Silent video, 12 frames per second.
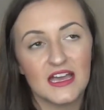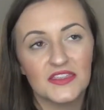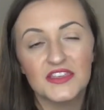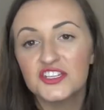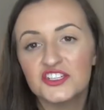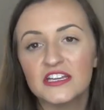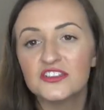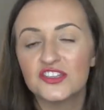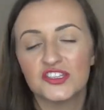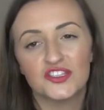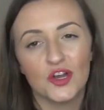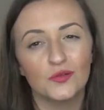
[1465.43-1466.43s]
these shades
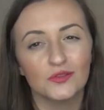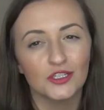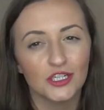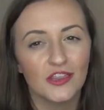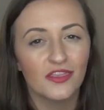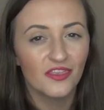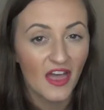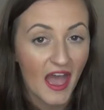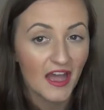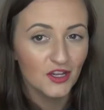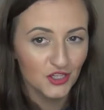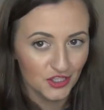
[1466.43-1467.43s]
just don't look
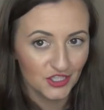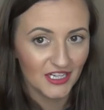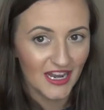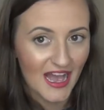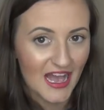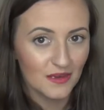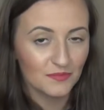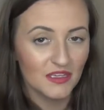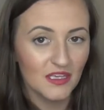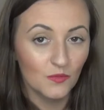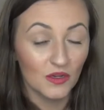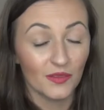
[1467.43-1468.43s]
that good on
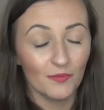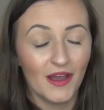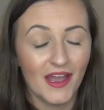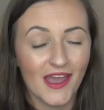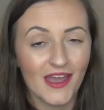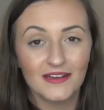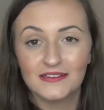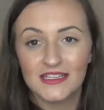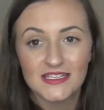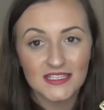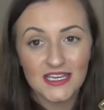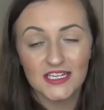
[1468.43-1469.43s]
me with my
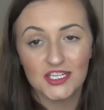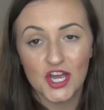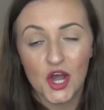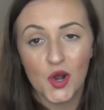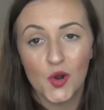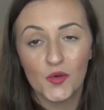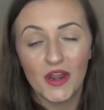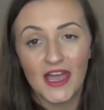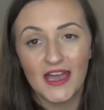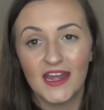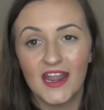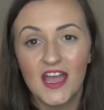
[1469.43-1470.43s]
skin tone
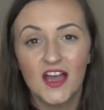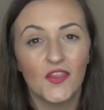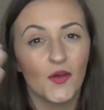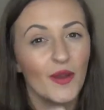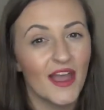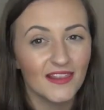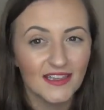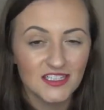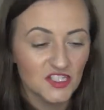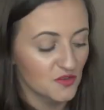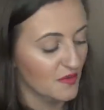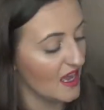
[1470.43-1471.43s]
and the way I like
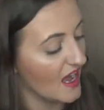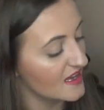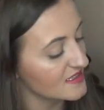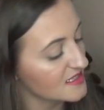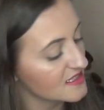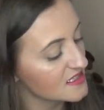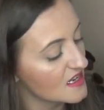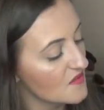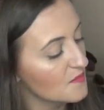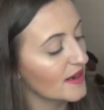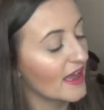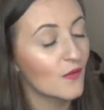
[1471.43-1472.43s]
to do my eyes and
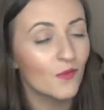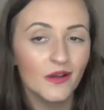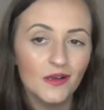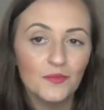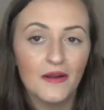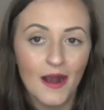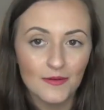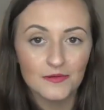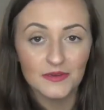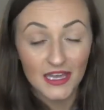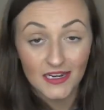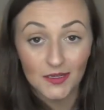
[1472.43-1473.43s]
stuff, but I will
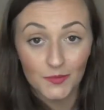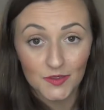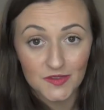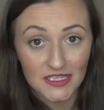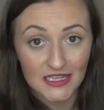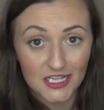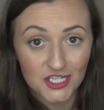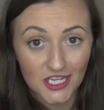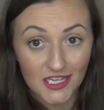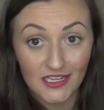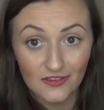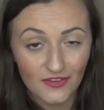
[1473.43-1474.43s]
probably end up using that
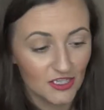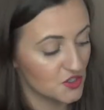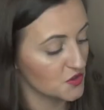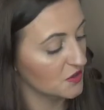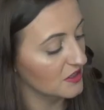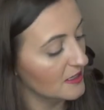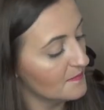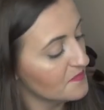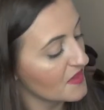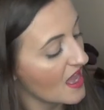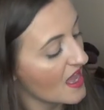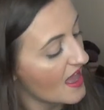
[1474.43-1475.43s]
shade eventually.
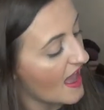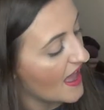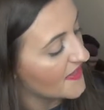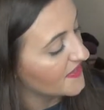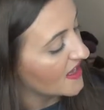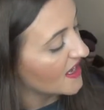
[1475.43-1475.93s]
And